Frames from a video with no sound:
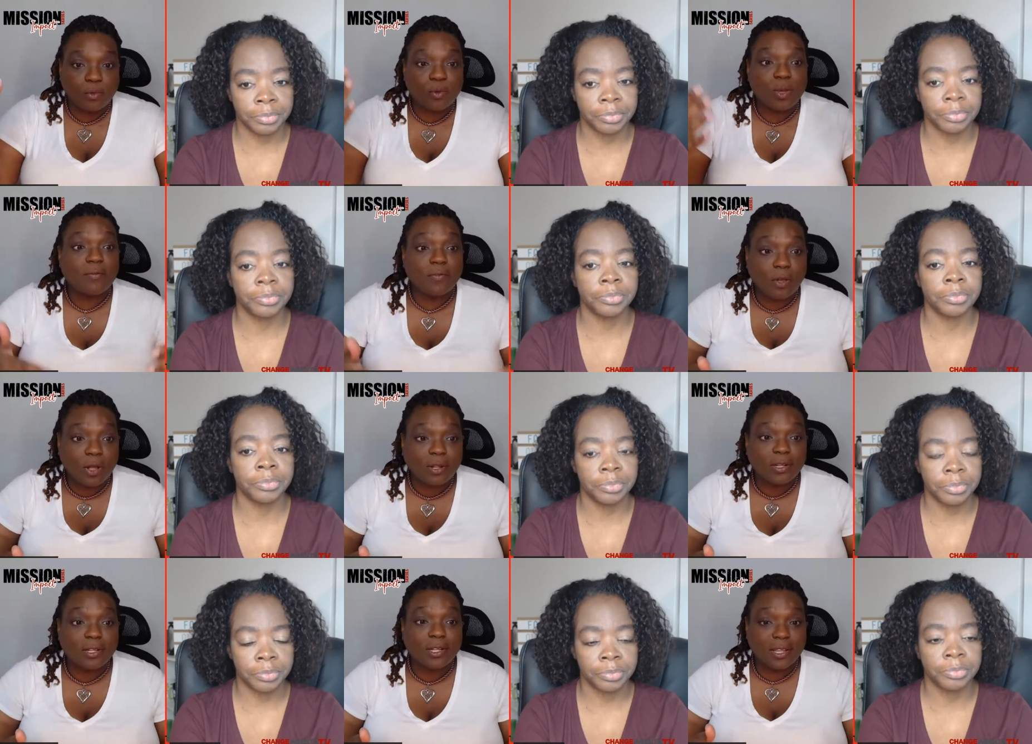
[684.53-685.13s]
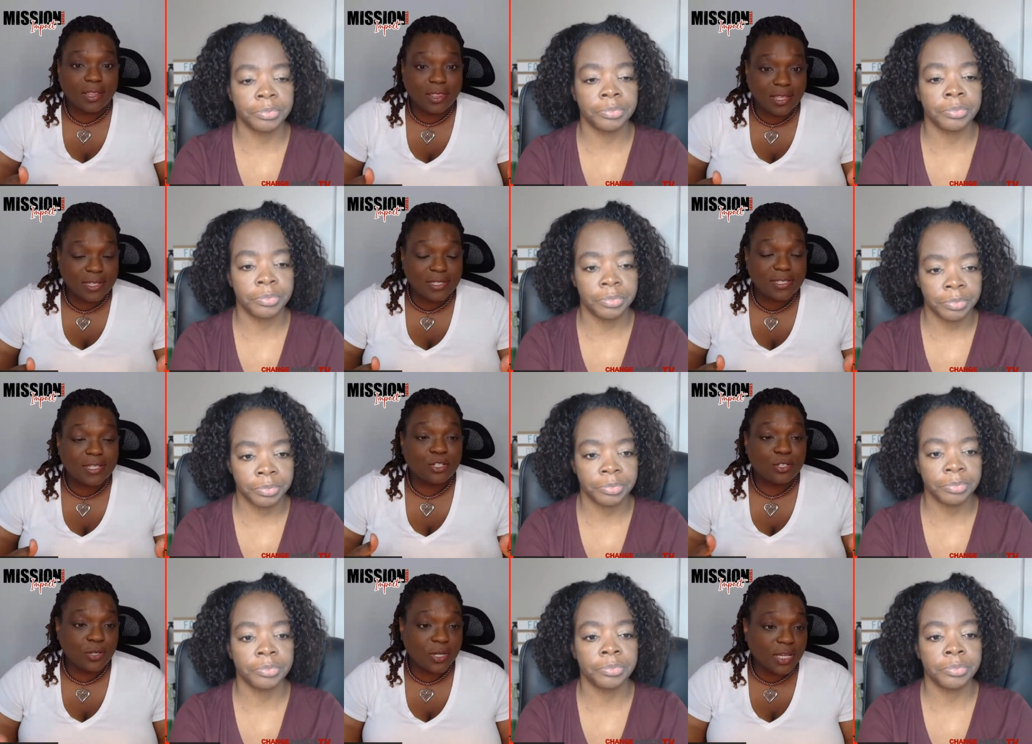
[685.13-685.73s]
Speaker 1: You have all of the
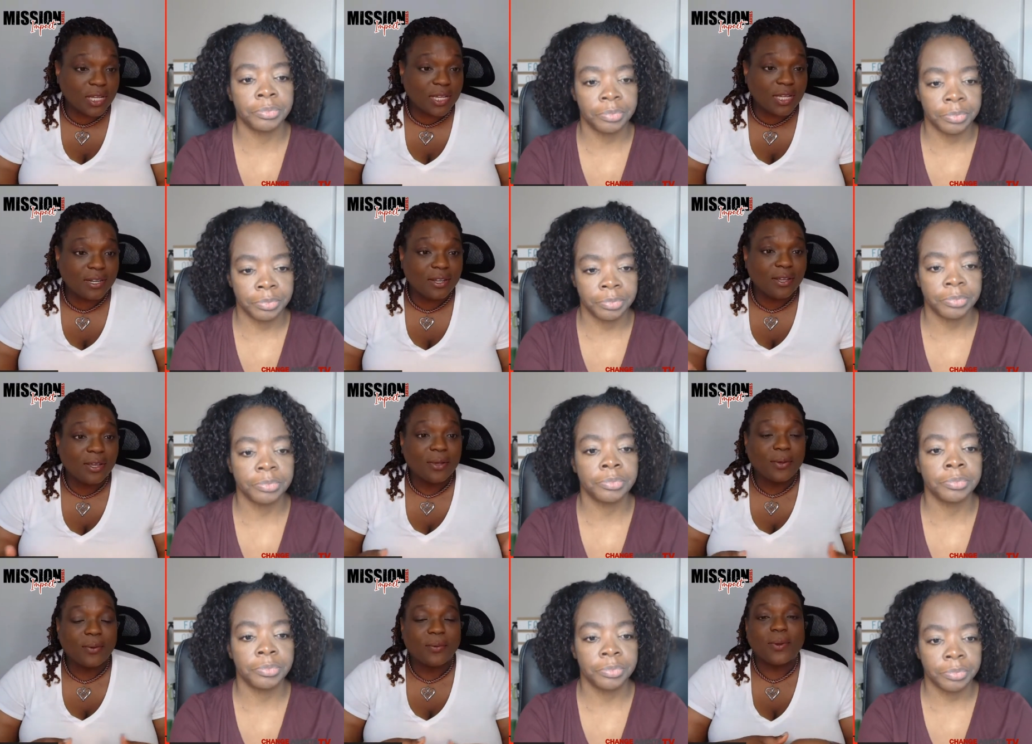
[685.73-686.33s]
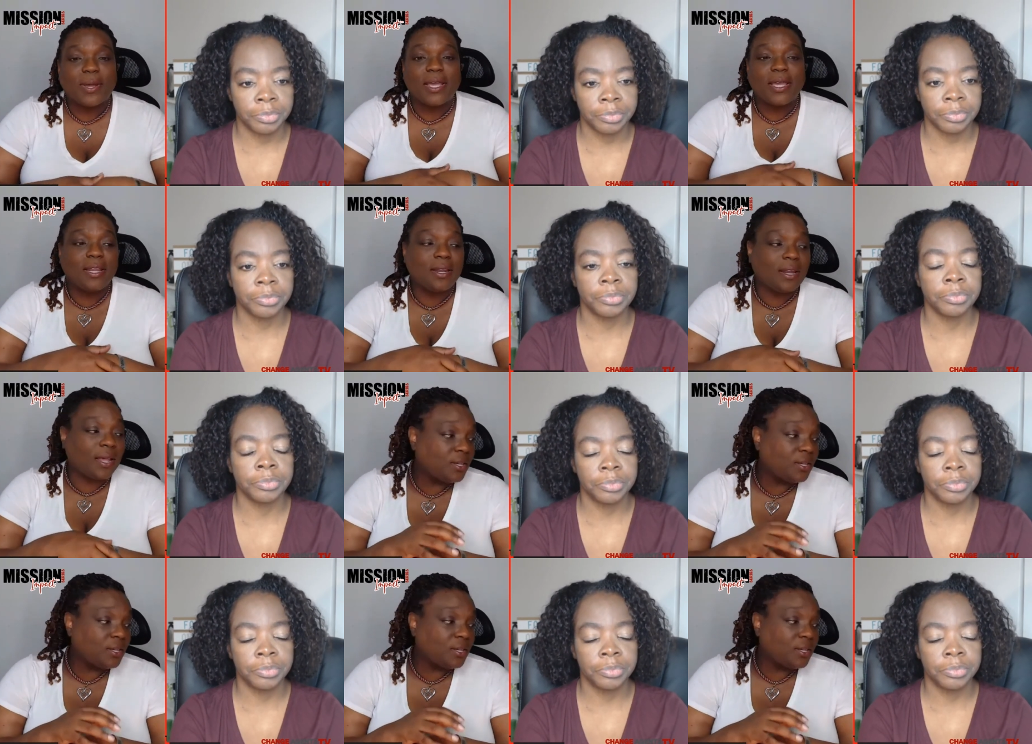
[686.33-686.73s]
things that you need, right?